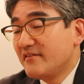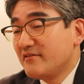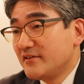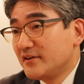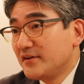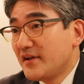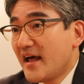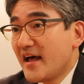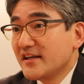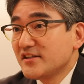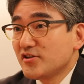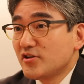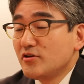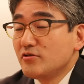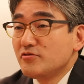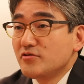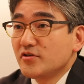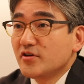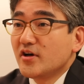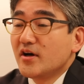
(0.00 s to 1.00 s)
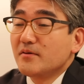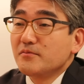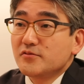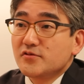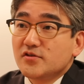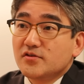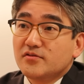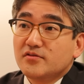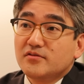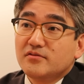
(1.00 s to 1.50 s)
will ask you to come
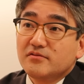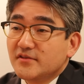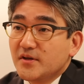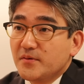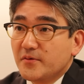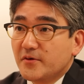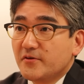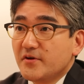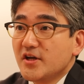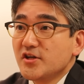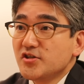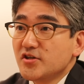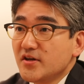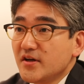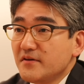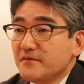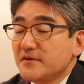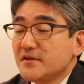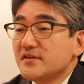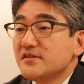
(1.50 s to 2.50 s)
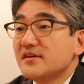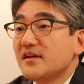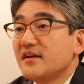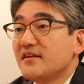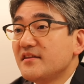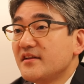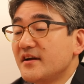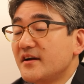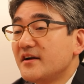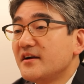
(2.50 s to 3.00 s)
to the immigration office,
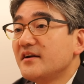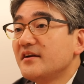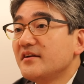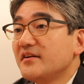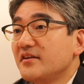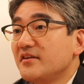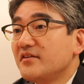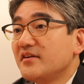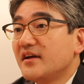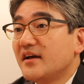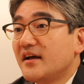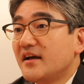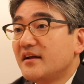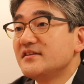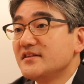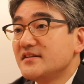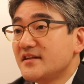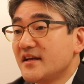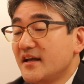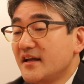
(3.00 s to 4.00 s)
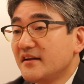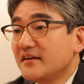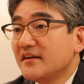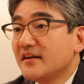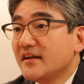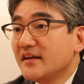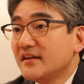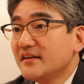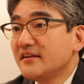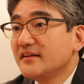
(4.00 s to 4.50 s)
and there you get detained again.